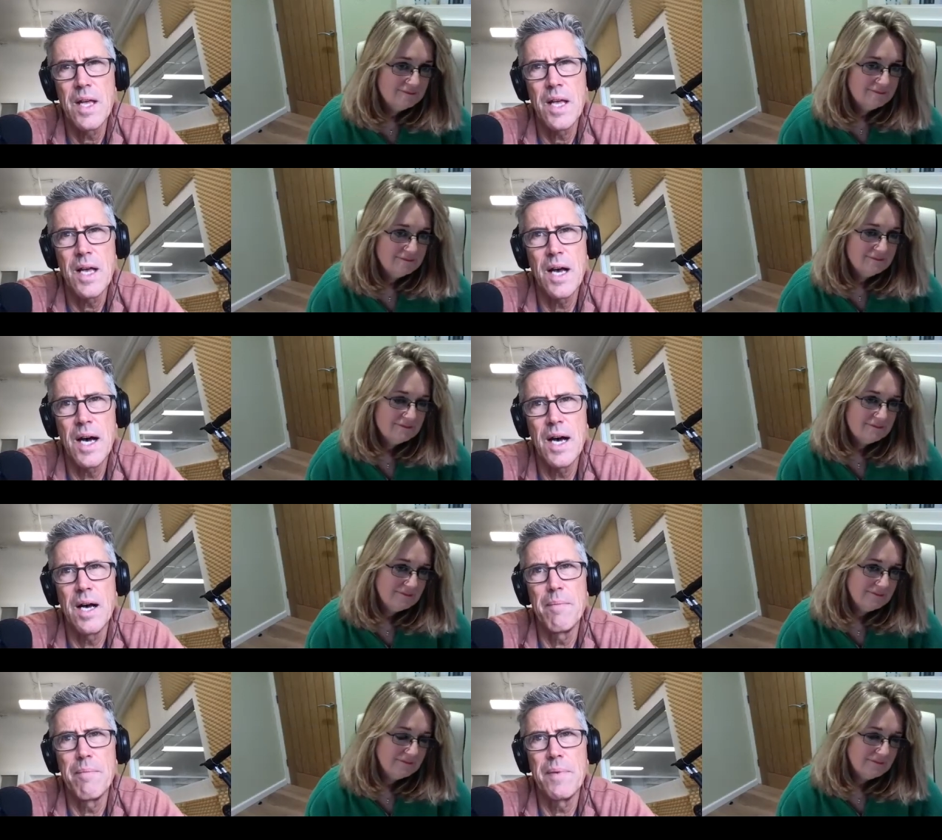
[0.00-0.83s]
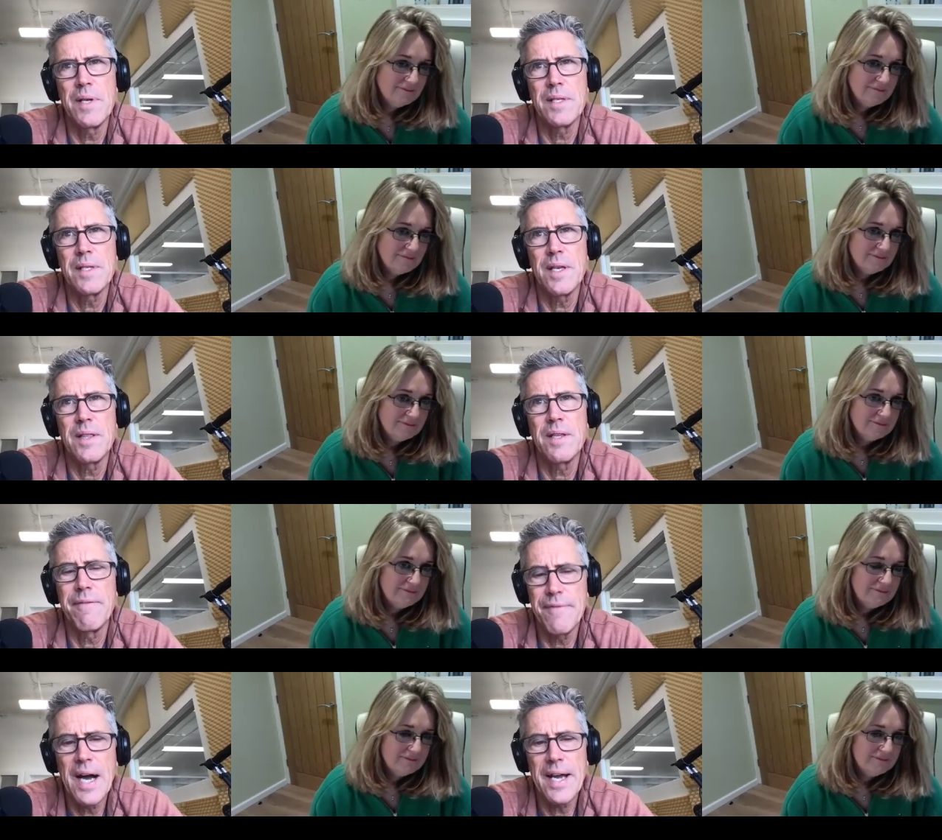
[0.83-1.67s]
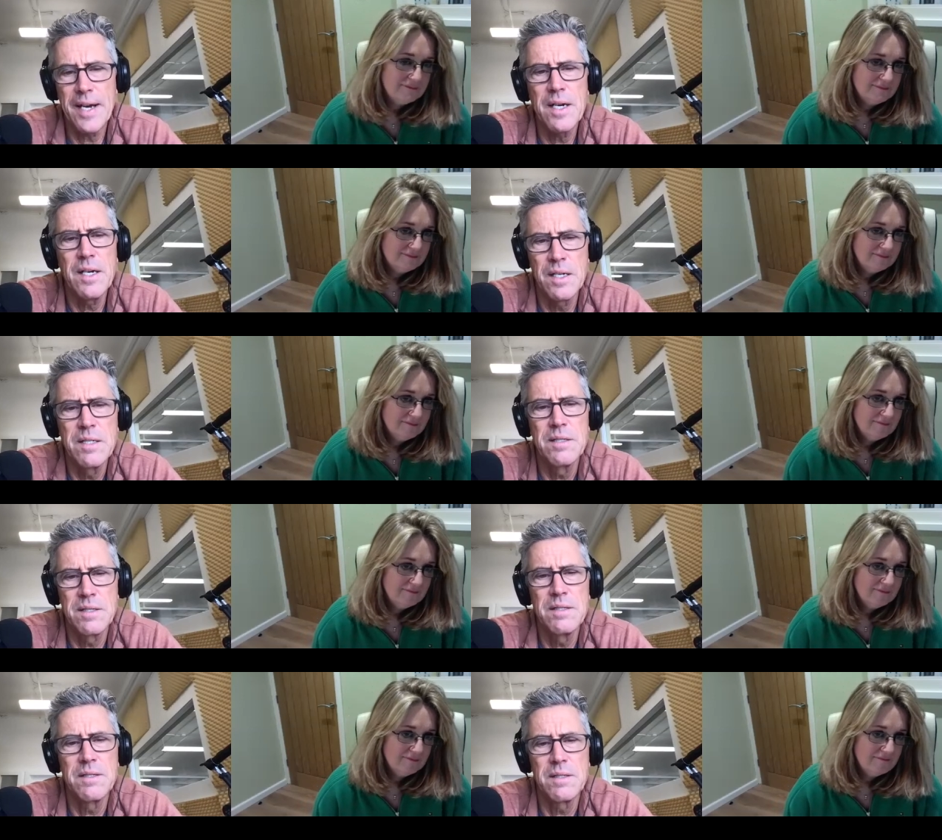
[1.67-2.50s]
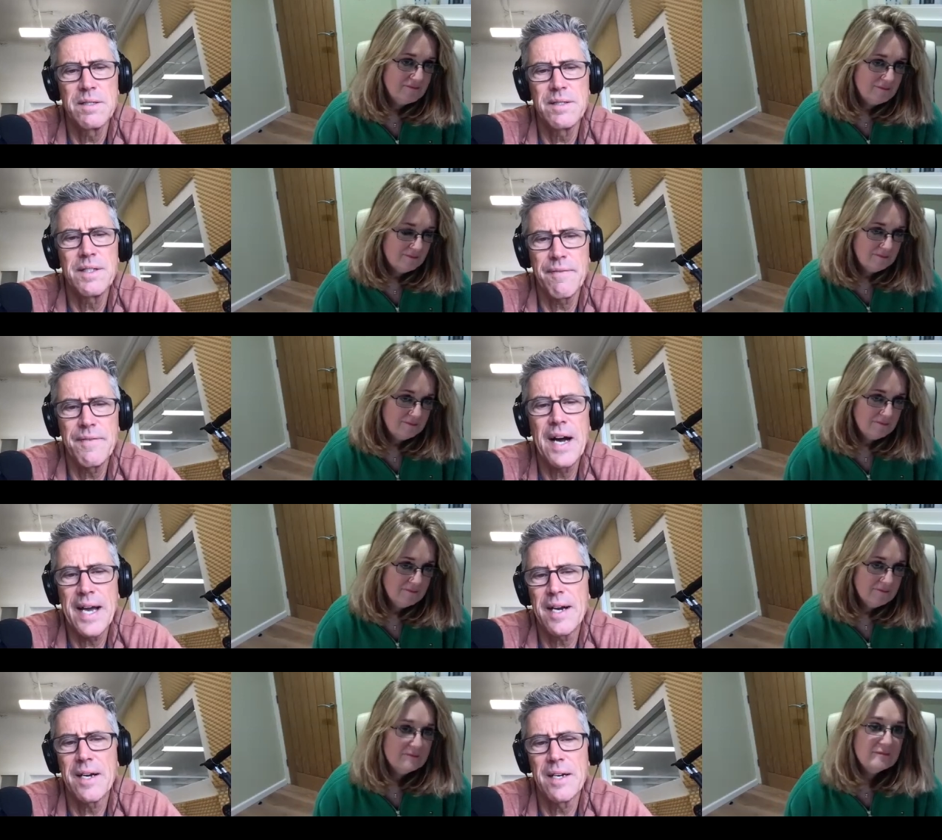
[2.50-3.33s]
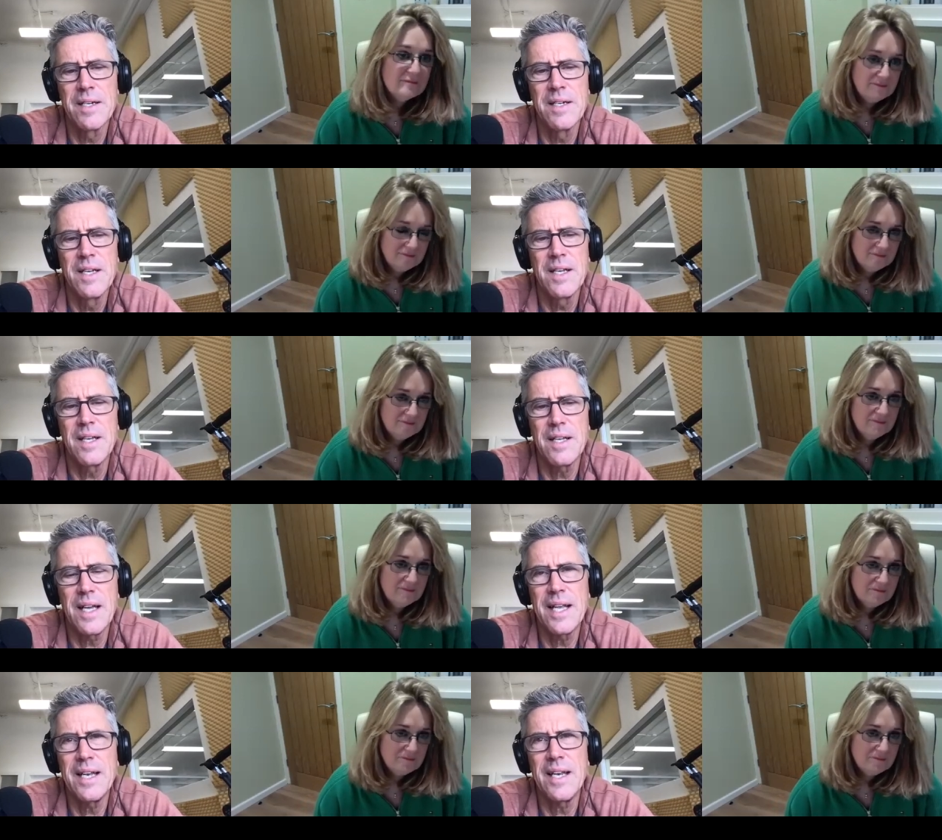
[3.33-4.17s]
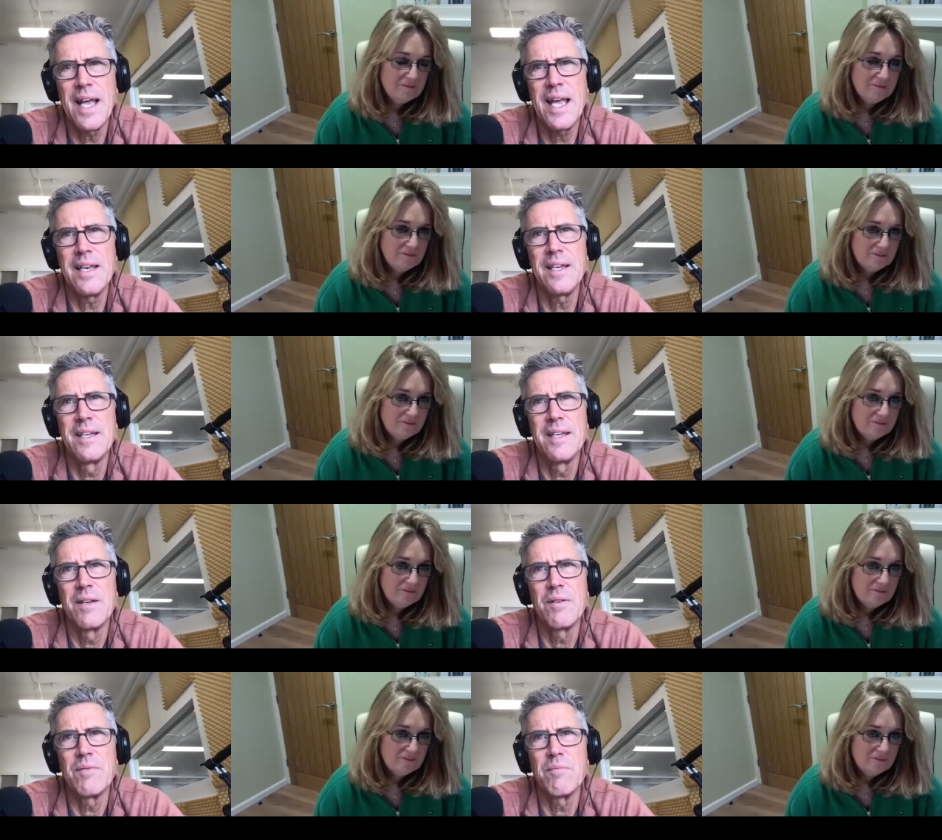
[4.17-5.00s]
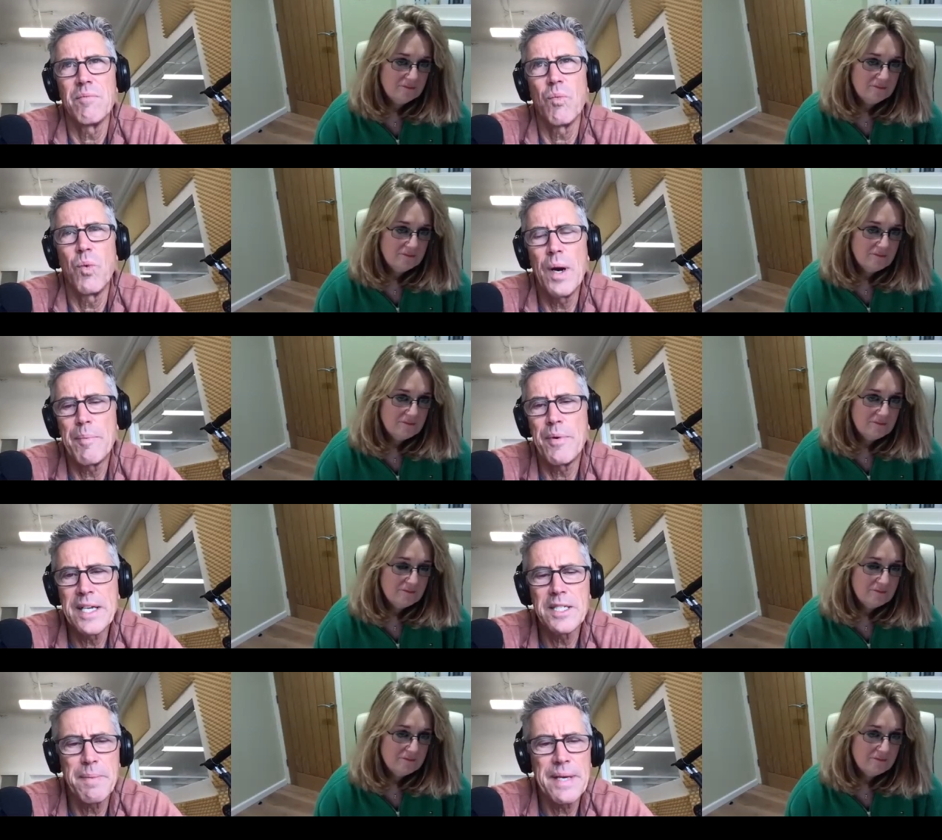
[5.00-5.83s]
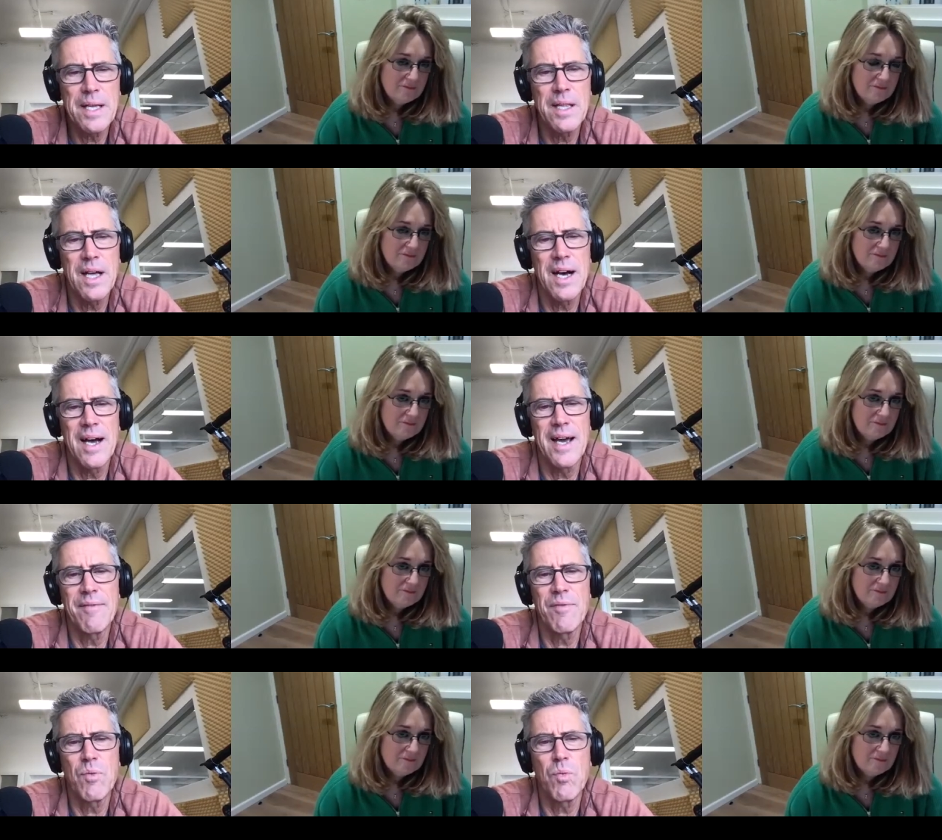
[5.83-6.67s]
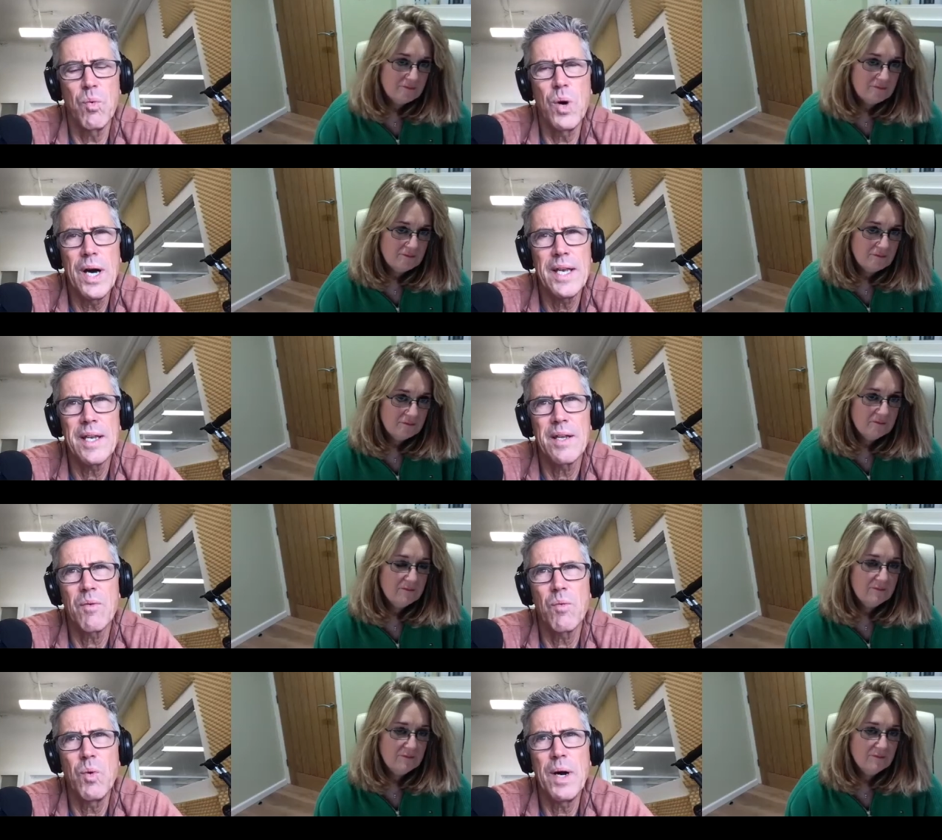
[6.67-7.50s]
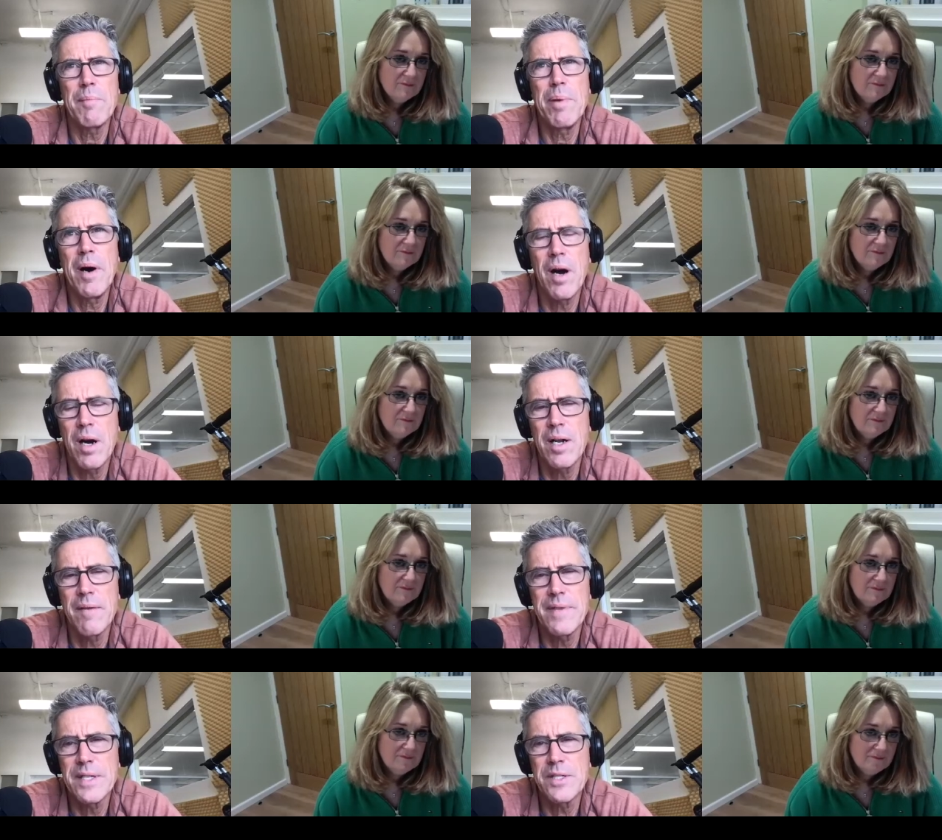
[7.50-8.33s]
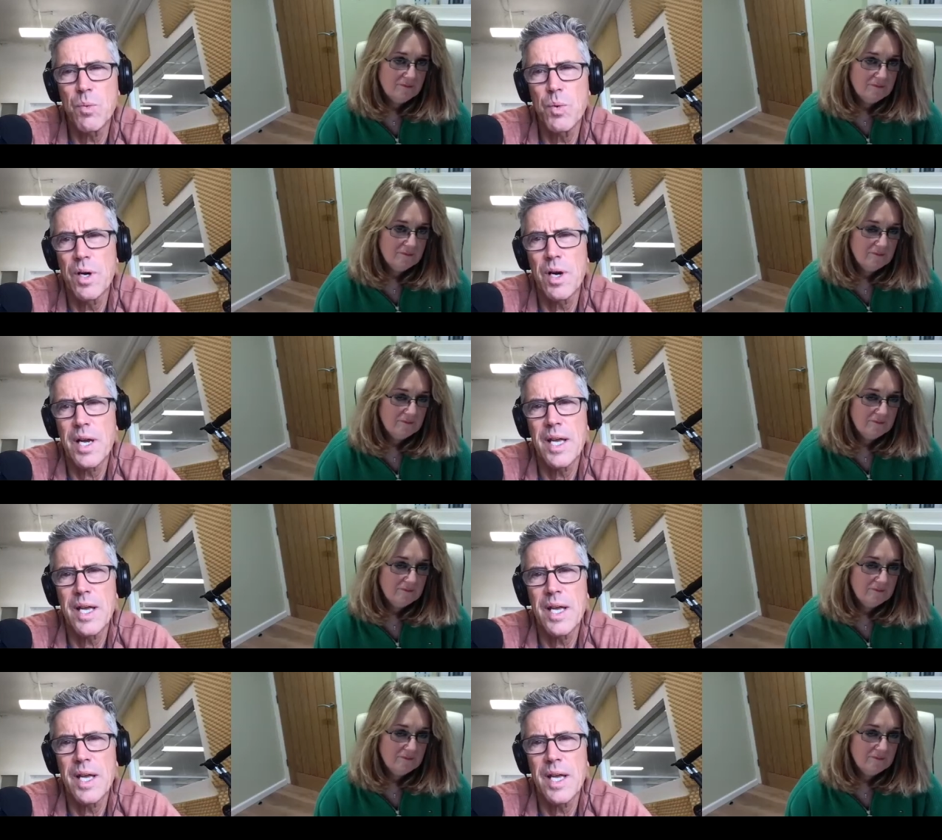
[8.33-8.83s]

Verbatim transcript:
Speaker 1: um, the fire, the fire, and and what brings me alive? What what part of this work?